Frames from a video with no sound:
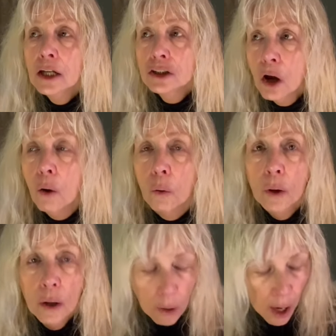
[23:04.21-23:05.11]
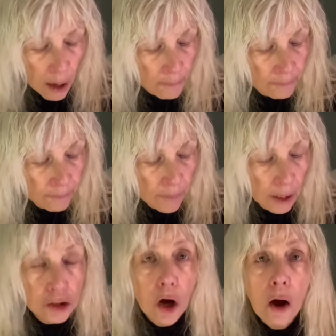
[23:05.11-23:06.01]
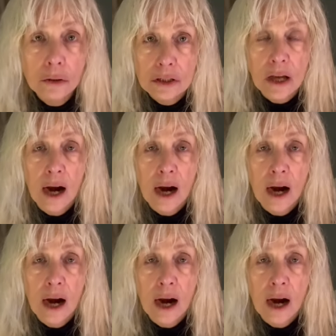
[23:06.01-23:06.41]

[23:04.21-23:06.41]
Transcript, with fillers: No, um, adults